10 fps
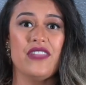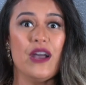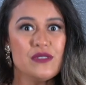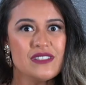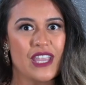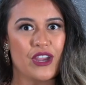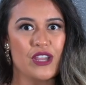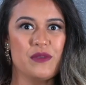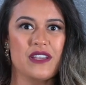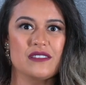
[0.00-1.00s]
And that was
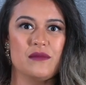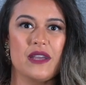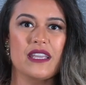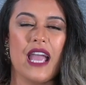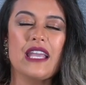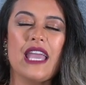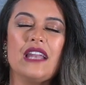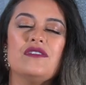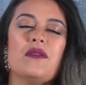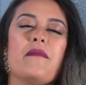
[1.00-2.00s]
scary because I'm like, I
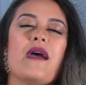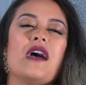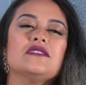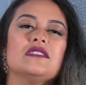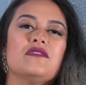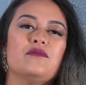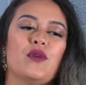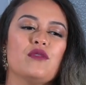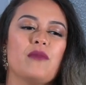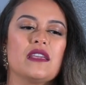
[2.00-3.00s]
can't even imagine if
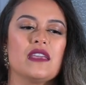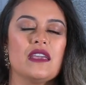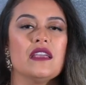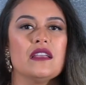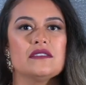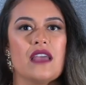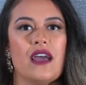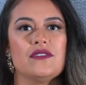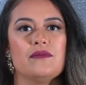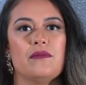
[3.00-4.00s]
both my kids
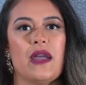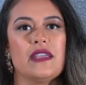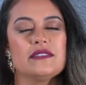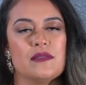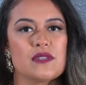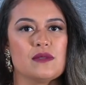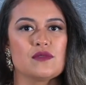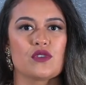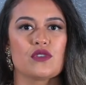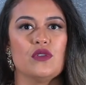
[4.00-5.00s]
had my
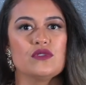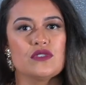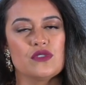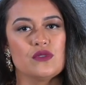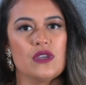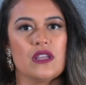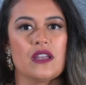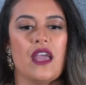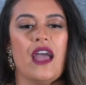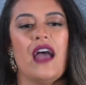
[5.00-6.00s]
symptoms or close to it,
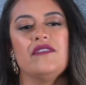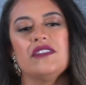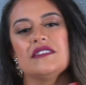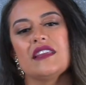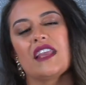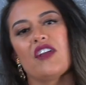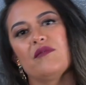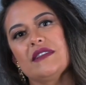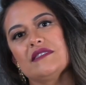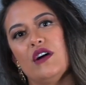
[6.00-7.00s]
having to take care of
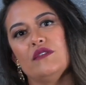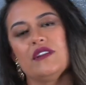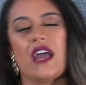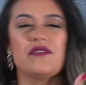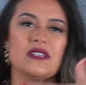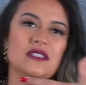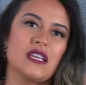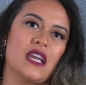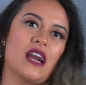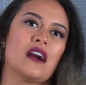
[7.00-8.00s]
myself and having to
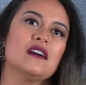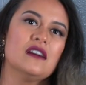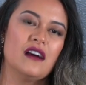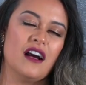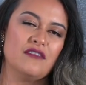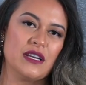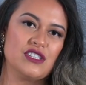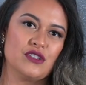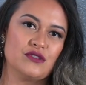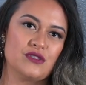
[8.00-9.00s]
take care of my
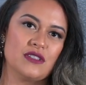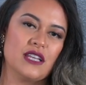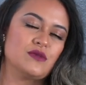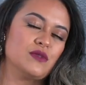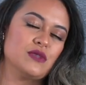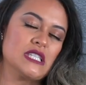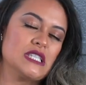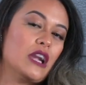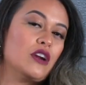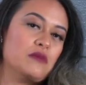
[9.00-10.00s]
children. That's what really
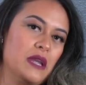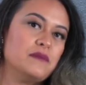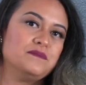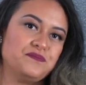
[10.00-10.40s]
scared me.